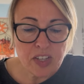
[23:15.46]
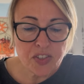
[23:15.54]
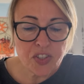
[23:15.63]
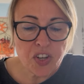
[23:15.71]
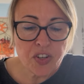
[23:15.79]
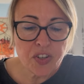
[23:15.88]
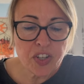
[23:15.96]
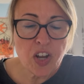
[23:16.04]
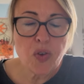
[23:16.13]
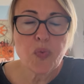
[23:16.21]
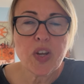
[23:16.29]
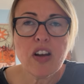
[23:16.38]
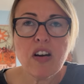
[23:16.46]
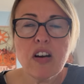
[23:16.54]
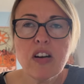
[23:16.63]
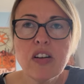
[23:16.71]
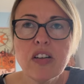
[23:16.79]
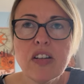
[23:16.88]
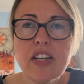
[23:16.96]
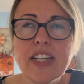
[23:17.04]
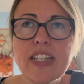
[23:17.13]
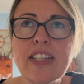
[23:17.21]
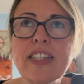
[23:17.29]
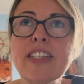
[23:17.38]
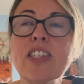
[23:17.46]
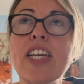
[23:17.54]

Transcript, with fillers: so you know we are in,